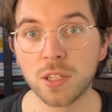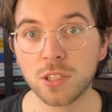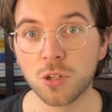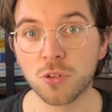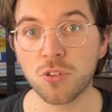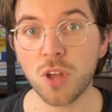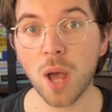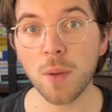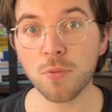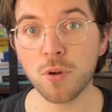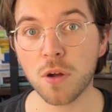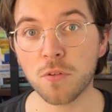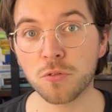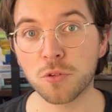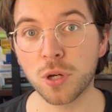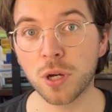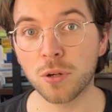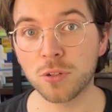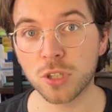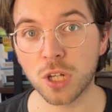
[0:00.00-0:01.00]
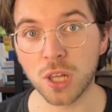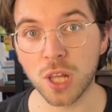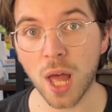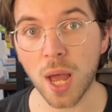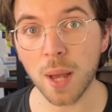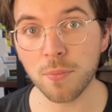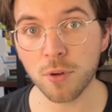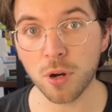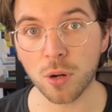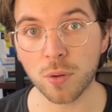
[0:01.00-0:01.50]
So TypeGraphQL is a
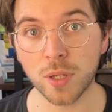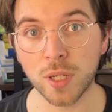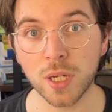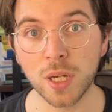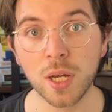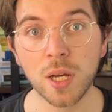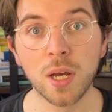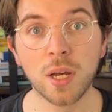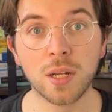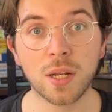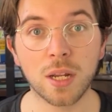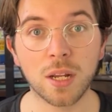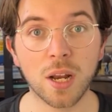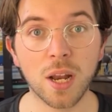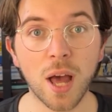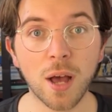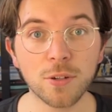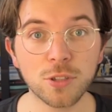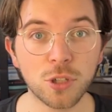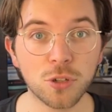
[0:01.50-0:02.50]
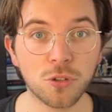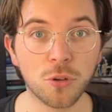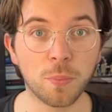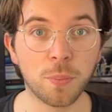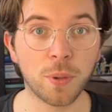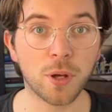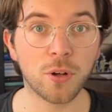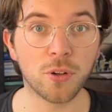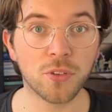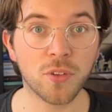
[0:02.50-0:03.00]
library that allows you to
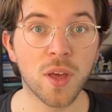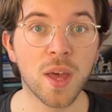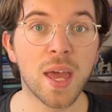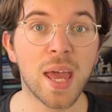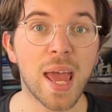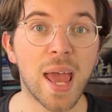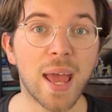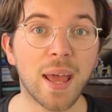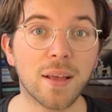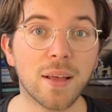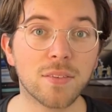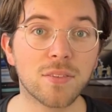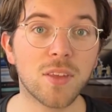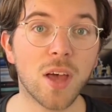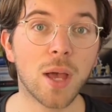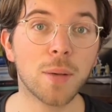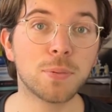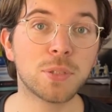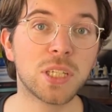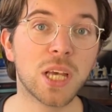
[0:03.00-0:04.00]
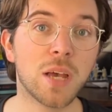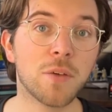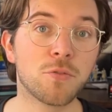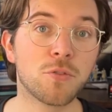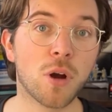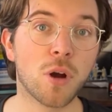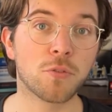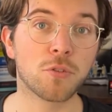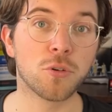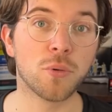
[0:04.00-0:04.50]
build type-safe
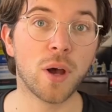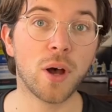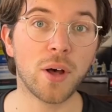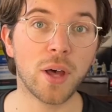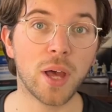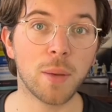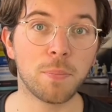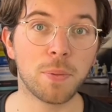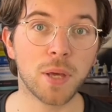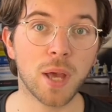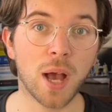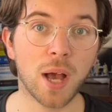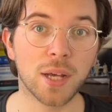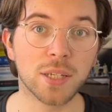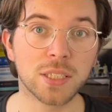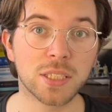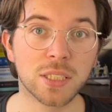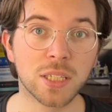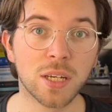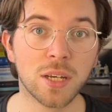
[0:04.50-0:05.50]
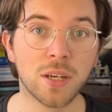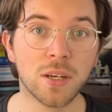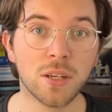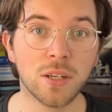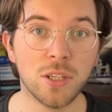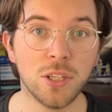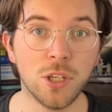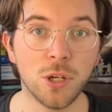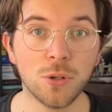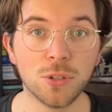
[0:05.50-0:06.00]
GraphQL APIs
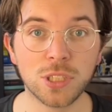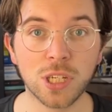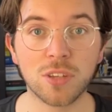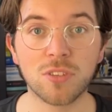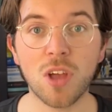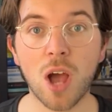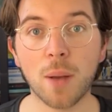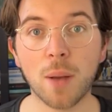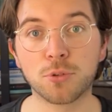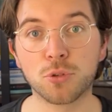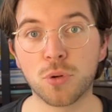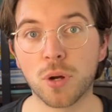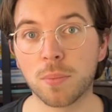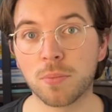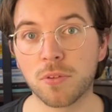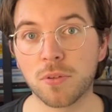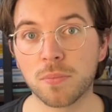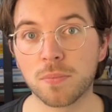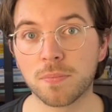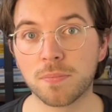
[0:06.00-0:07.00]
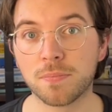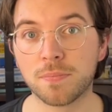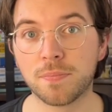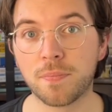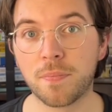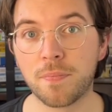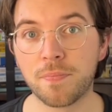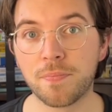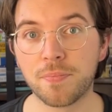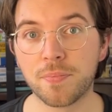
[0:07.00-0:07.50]
using TypeScript.
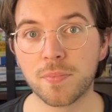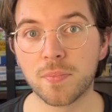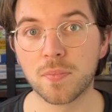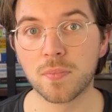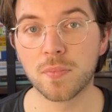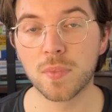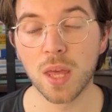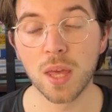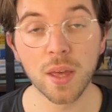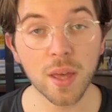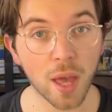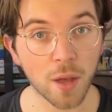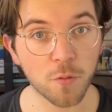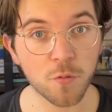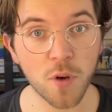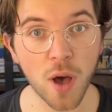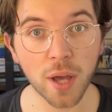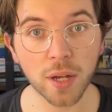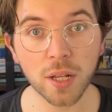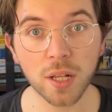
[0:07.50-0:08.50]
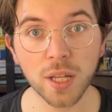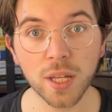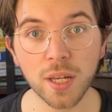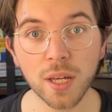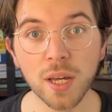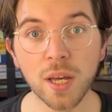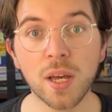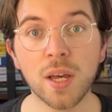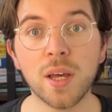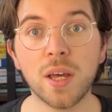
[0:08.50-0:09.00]
And
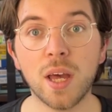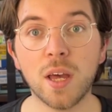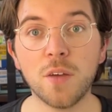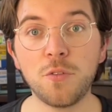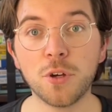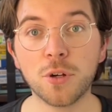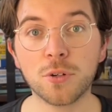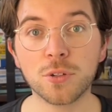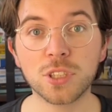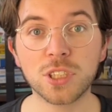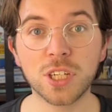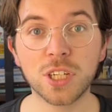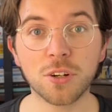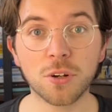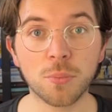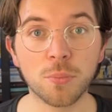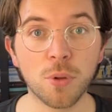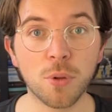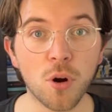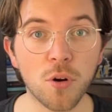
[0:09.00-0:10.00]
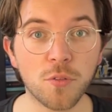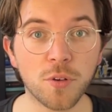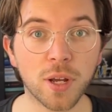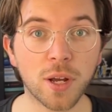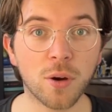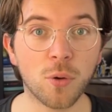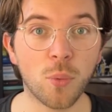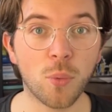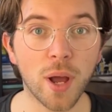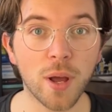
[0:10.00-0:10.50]
finally, if you consider
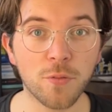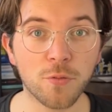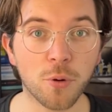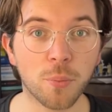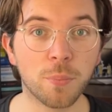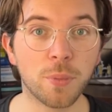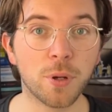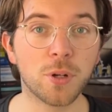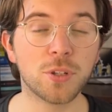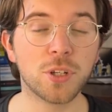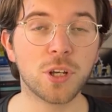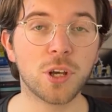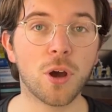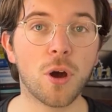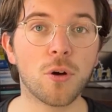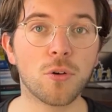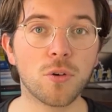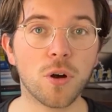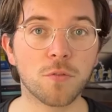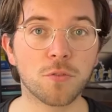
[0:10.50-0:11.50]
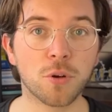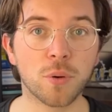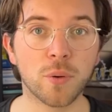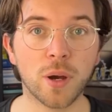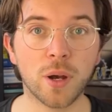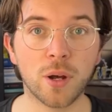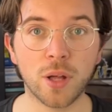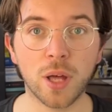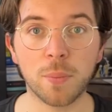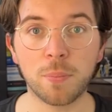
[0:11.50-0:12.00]
moving away from building your own
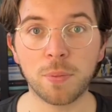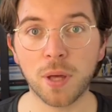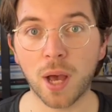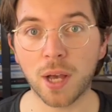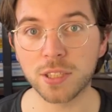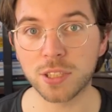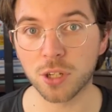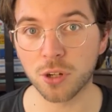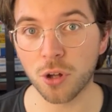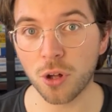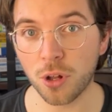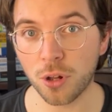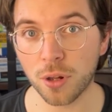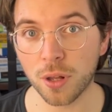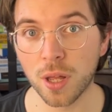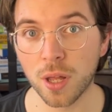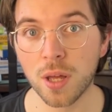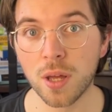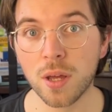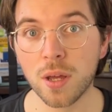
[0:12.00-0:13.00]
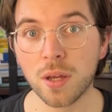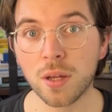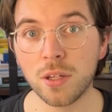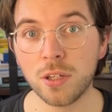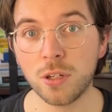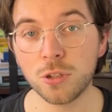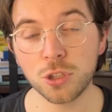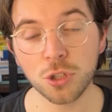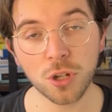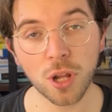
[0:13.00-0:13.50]
GraphQL APIs at all,
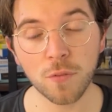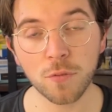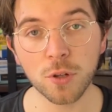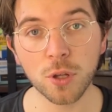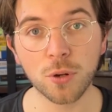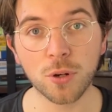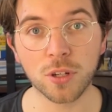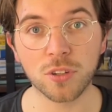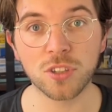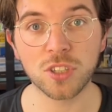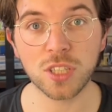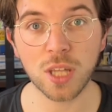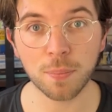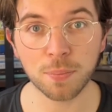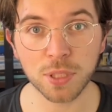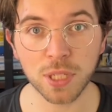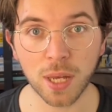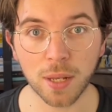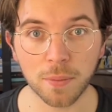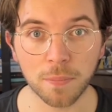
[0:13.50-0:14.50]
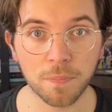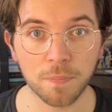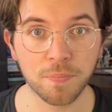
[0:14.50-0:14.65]
you should have a look at StepSend.